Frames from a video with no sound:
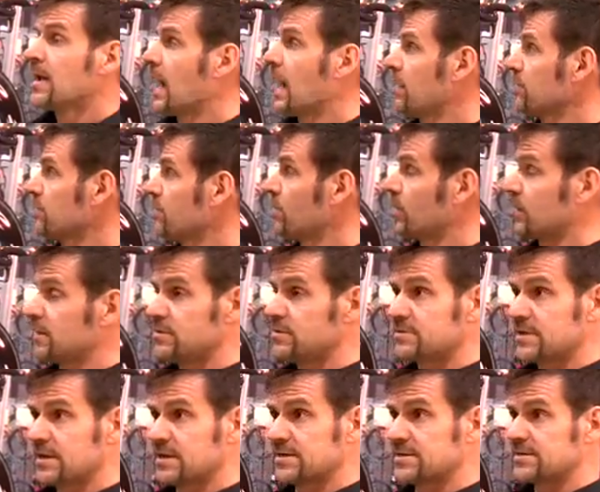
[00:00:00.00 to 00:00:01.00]
However, by
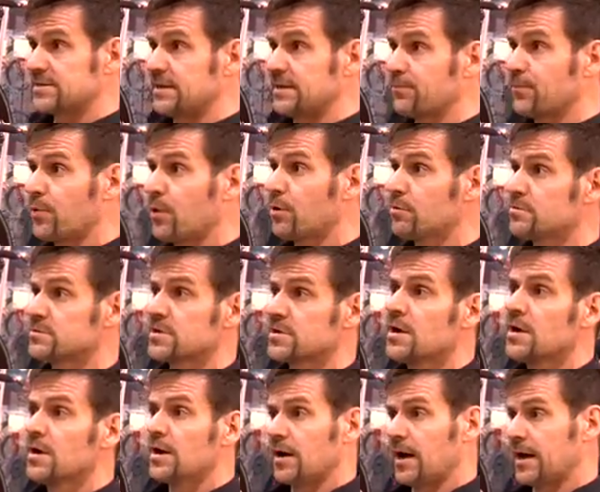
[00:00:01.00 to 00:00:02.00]
using a seat post,
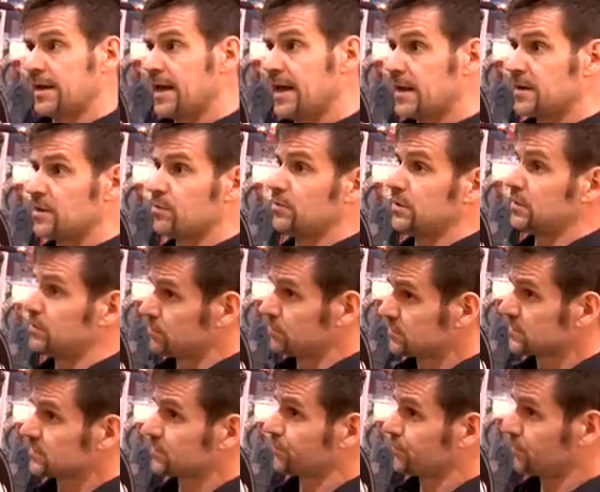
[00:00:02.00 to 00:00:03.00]
again, you
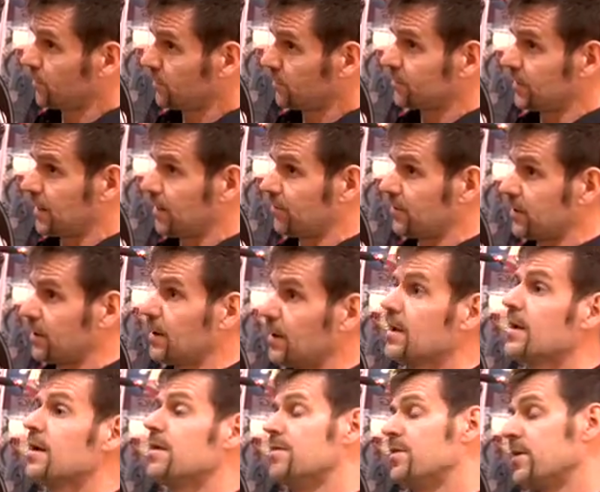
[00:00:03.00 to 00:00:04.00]
reduce the frontal area,
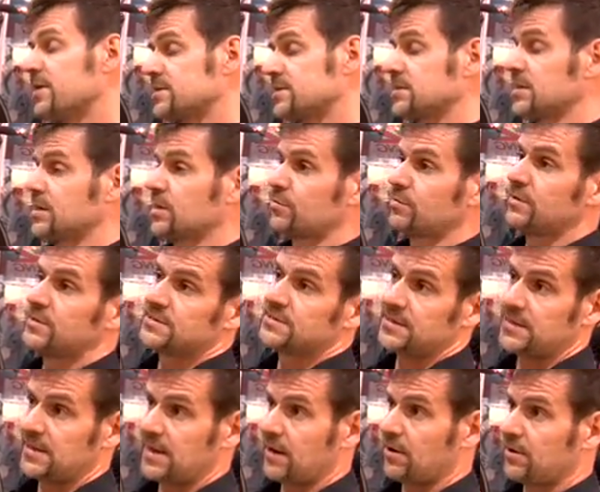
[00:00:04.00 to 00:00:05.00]
thus increasing
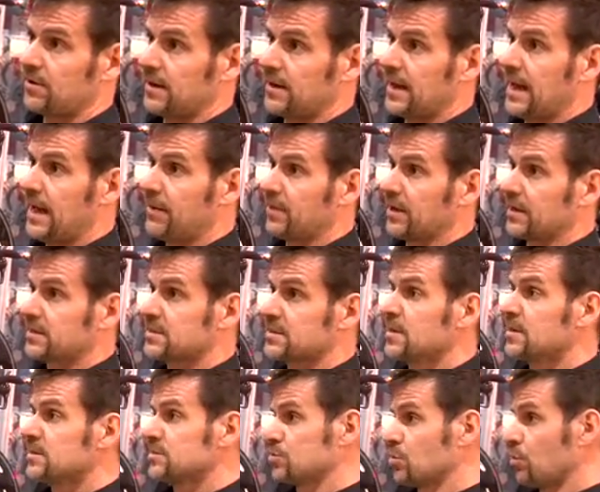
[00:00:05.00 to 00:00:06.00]
the aerodynamics.
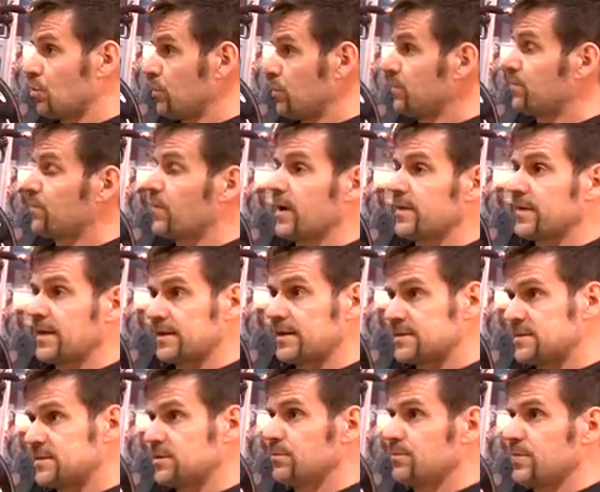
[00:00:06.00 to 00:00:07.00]
So we find that it's
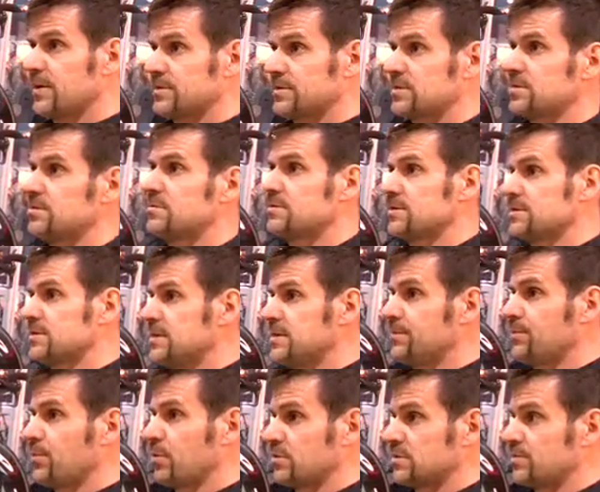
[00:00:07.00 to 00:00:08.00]
still best to use a seat
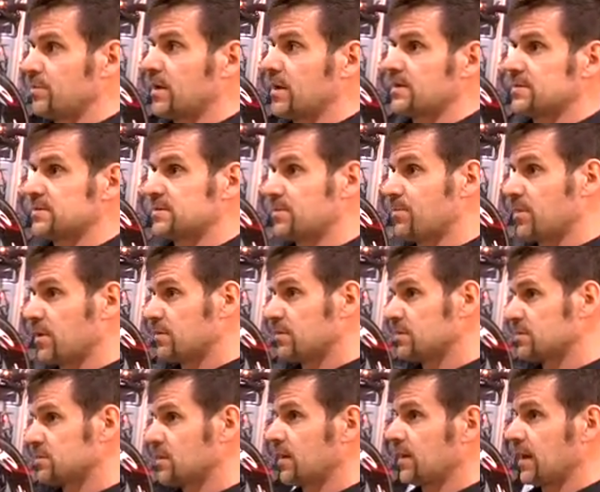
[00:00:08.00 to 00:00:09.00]
post because it's a better
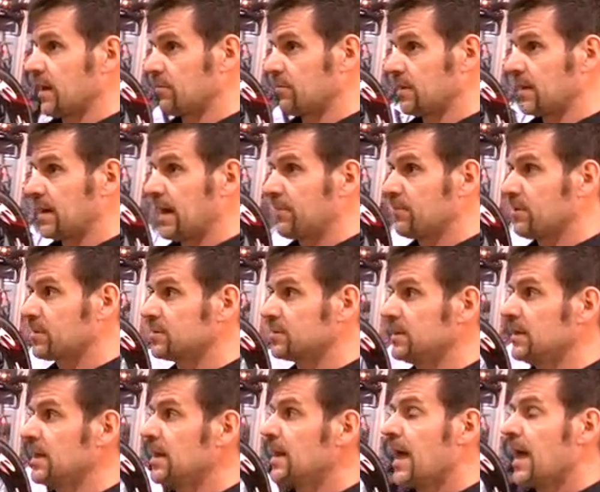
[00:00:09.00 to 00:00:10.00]
design
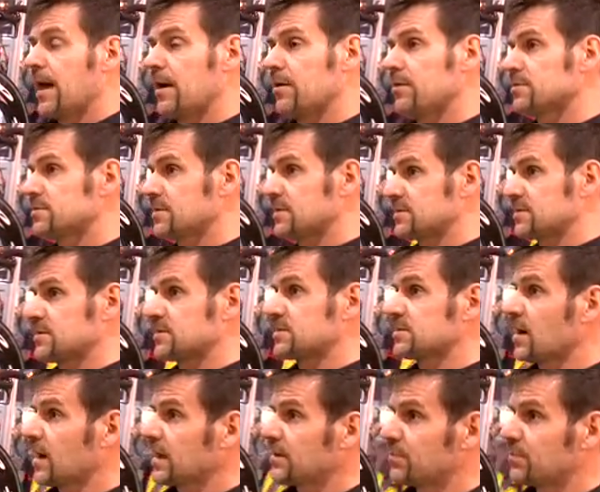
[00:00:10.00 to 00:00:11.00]
aerodynamically, and it also has a
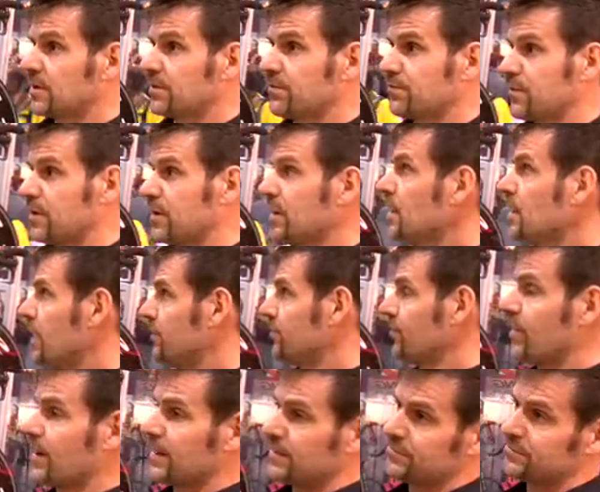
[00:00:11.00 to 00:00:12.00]
side benefit of
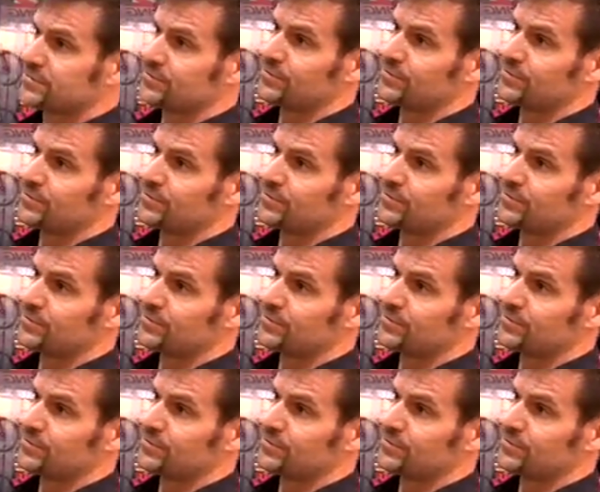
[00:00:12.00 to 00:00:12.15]
allowing you to